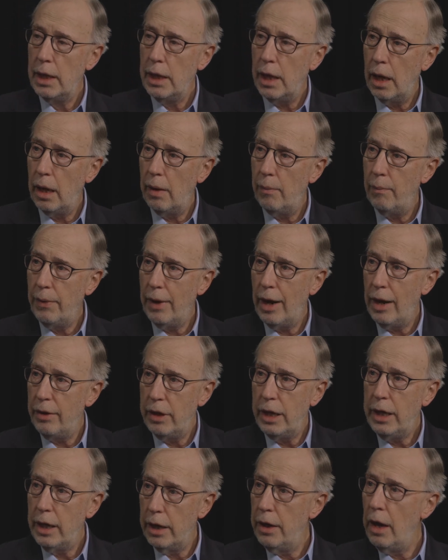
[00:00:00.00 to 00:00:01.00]
I
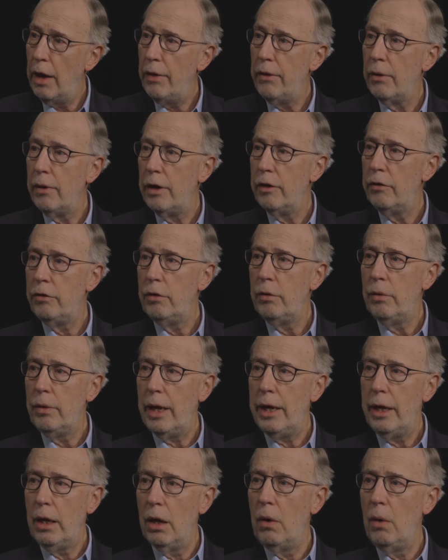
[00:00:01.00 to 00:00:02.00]
think another is, do
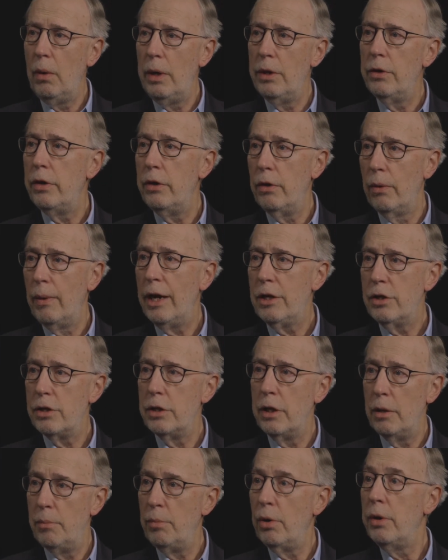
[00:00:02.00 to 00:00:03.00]
they go in the
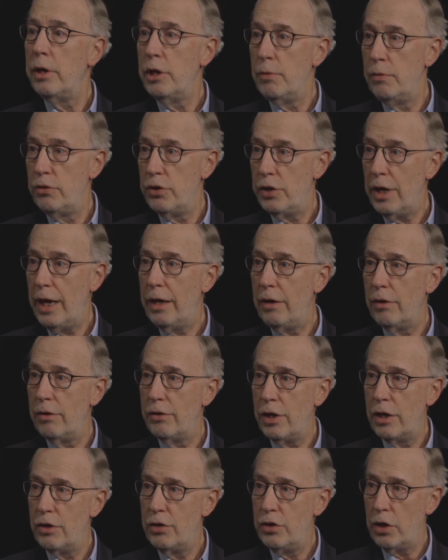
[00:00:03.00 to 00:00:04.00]
direction that Bernie
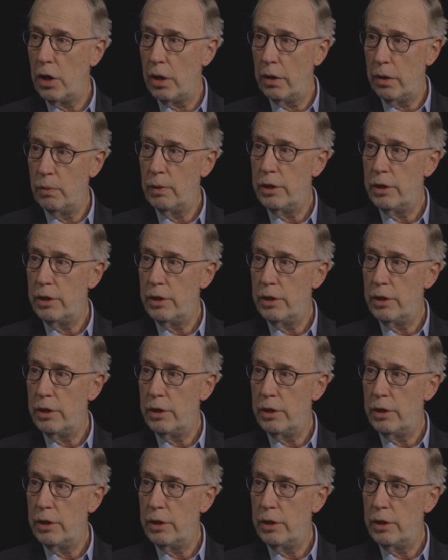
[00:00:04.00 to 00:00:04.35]
Sanders has charted,